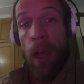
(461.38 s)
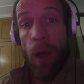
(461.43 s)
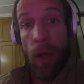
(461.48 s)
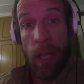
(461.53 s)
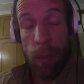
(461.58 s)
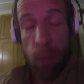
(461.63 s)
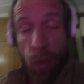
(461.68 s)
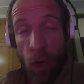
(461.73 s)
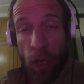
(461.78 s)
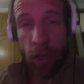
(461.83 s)
I'll
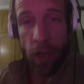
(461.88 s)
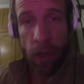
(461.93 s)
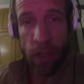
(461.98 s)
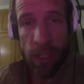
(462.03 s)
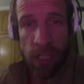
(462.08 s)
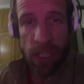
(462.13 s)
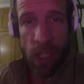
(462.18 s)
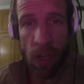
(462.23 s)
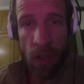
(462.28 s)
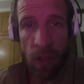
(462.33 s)
keep working on
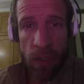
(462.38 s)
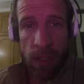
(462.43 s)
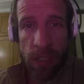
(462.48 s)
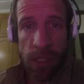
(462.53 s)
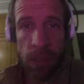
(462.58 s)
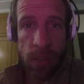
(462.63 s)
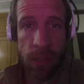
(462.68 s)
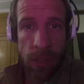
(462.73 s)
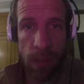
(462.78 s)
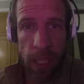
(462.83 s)
songs,
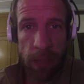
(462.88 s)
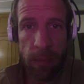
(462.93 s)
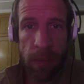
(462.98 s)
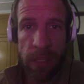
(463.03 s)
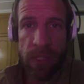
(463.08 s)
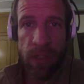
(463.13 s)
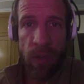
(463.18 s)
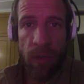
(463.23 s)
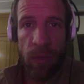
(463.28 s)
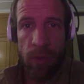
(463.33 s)
so do keep the
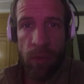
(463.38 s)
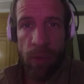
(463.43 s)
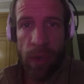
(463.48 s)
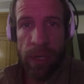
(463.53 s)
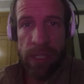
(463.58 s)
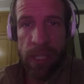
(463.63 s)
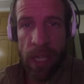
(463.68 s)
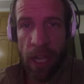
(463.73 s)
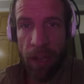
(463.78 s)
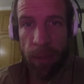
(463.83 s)
song
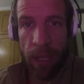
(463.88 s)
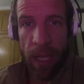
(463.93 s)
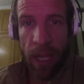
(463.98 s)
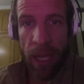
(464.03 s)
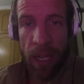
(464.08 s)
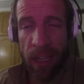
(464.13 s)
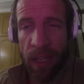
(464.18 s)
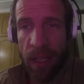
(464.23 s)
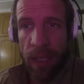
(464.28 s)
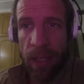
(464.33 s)
requests coming
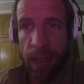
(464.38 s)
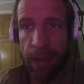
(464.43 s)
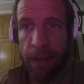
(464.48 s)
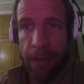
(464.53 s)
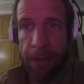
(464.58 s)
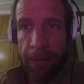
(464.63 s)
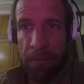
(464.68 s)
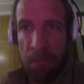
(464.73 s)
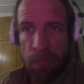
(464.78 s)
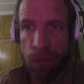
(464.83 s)
in.
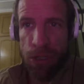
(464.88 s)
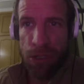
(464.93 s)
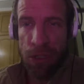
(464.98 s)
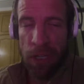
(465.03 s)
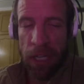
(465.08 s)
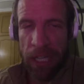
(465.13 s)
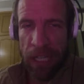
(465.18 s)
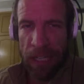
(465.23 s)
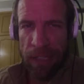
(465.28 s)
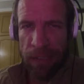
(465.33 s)
Um, just
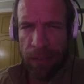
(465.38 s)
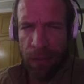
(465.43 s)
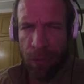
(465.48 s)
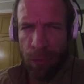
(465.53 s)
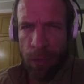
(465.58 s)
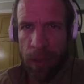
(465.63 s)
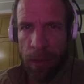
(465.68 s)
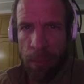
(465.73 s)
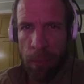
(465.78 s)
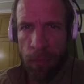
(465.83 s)
trying to get into the
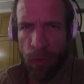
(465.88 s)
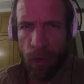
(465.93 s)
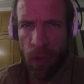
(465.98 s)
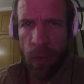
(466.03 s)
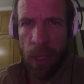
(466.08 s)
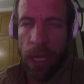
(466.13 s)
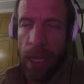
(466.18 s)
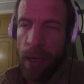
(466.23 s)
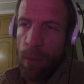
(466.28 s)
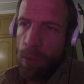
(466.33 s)
rhythm of
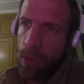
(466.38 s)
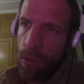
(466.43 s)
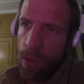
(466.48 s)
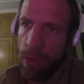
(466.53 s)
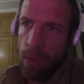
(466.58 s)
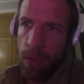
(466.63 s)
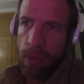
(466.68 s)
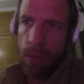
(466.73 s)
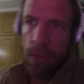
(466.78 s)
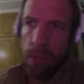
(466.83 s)
doing it.
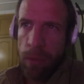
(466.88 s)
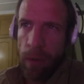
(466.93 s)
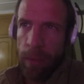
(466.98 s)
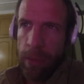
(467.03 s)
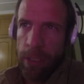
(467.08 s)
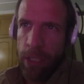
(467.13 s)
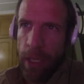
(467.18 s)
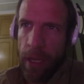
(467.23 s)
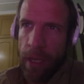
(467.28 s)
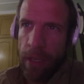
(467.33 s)
We'll probably
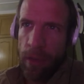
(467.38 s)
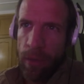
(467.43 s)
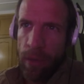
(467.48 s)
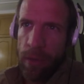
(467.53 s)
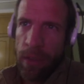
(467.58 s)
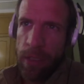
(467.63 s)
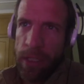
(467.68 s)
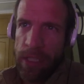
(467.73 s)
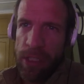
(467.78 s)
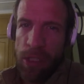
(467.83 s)
try to
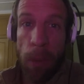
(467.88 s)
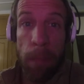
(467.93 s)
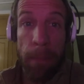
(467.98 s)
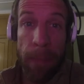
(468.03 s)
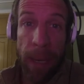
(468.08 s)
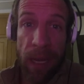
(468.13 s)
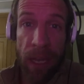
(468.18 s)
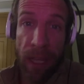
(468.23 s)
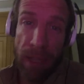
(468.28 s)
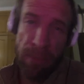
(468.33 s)
do these on
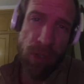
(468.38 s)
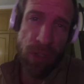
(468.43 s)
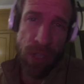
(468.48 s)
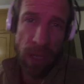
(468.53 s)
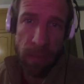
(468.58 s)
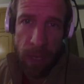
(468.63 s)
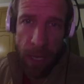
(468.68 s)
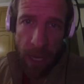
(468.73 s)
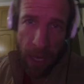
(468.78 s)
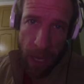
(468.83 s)
Monday.
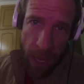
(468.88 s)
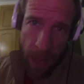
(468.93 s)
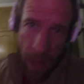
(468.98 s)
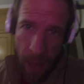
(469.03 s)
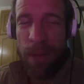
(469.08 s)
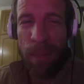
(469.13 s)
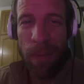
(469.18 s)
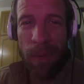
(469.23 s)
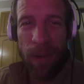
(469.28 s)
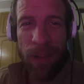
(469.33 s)
Music
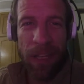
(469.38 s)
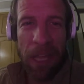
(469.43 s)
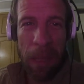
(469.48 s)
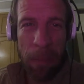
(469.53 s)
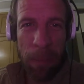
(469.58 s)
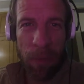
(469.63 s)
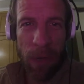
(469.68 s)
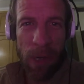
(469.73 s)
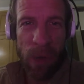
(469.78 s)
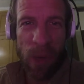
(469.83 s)
Monday keep
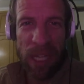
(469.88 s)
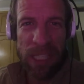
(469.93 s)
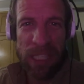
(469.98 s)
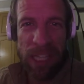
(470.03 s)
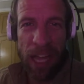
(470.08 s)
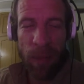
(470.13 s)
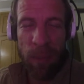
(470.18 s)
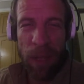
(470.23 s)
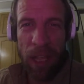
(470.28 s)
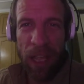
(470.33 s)
the requests
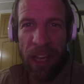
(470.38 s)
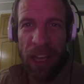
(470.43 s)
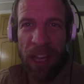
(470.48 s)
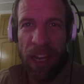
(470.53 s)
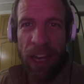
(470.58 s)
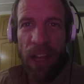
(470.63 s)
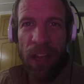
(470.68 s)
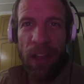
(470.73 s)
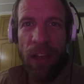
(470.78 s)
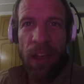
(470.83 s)
coming
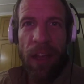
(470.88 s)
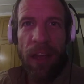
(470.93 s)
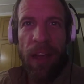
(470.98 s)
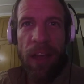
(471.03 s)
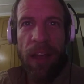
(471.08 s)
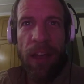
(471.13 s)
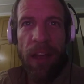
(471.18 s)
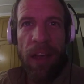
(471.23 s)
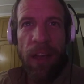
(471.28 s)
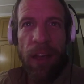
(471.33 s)
in.
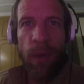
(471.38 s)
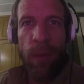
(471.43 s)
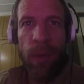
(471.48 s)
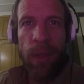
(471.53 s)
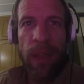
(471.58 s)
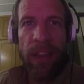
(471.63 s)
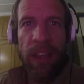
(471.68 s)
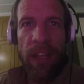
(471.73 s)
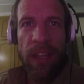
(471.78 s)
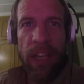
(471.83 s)
Uh, we
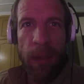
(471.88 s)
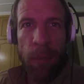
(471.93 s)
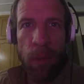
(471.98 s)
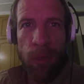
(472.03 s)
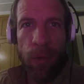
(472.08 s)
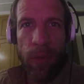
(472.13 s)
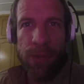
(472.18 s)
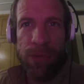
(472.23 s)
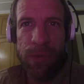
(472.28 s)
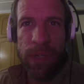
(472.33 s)
got the Game of
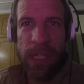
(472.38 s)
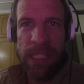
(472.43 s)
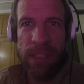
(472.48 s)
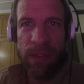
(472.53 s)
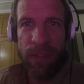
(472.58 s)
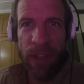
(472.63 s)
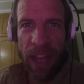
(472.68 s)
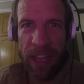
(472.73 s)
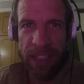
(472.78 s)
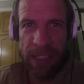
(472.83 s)
Thrones Rains of
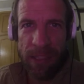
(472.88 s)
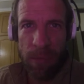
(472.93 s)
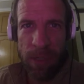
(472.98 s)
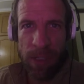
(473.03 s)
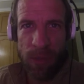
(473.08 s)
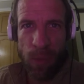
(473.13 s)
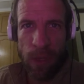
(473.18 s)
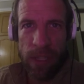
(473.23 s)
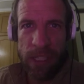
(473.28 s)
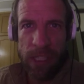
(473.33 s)
Castamere
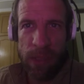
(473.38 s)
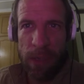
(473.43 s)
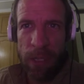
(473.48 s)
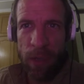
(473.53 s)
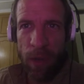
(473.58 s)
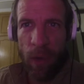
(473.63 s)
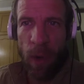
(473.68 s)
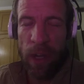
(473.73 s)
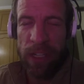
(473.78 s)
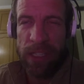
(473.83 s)
is one that's been
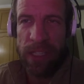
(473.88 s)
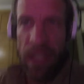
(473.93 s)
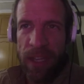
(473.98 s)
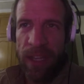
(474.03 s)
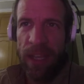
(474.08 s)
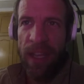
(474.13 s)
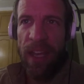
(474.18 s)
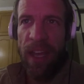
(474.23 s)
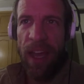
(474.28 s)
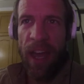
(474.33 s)
requested,
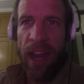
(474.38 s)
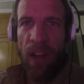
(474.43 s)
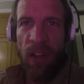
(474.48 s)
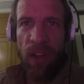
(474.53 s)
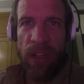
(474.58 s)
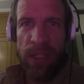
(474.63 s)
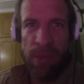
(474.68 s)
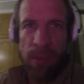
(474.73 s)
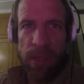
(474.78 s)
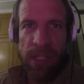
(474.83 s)
and I'll
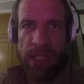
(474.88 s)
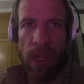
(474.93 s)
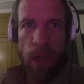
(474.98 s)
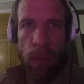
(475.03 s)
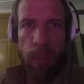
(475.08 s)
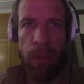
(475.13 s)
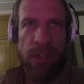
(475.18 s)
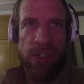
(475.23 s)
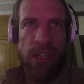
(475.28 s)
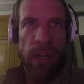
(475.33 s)
look at some of these other
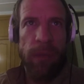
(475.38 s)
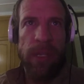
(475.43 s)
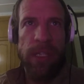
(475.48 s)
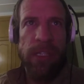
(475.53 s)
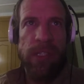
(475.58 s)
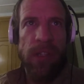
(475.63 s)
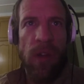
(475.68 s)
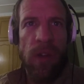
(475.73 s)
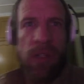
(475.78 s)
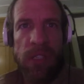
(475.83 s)
Punjabi
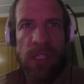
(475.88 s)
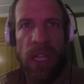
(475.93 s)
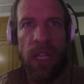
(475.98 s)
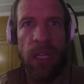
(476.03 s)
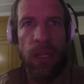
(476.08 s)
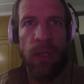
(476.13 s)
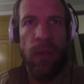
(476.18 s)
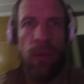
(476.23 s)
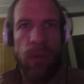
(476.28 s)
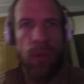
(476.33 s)
songs like
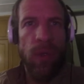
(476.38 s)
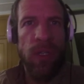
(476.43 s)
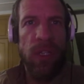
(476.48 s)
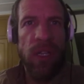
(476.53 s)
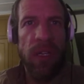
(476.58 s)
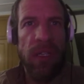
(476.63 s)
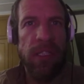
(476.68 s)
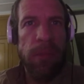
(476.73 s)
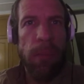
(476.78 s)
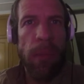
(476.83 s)

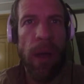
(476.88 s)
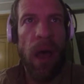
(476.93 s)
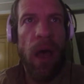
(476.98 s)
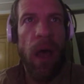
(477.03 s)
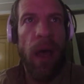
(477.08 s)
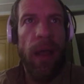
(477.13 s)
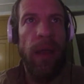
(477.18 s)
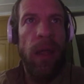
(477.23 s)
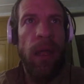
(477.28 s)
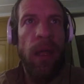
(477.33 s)
Gurdas Maan.